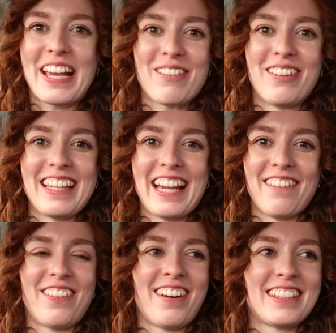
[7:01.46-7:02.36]
keep calling
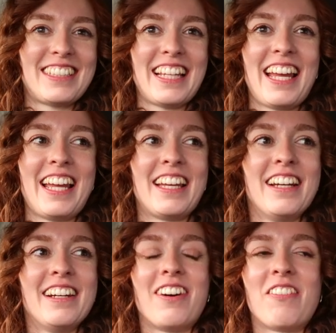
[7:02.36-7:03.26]
it a party.
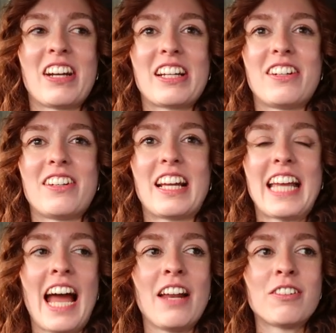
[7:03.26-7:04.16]
Oh my God, I
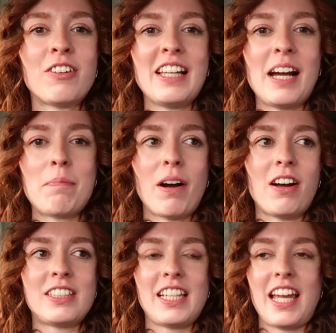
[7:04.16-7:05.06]
cannot call it a
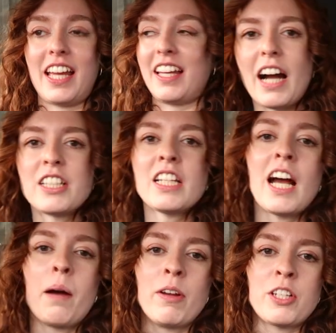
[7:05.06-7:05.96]
party. I don't know
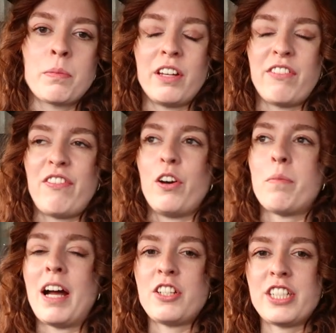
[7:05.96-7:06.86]
how much I'm gonna
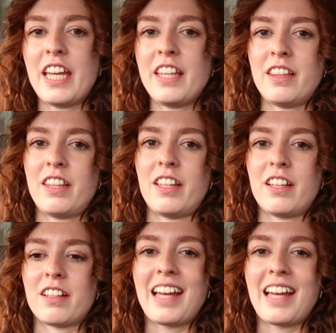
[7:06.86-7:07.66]
film actually in the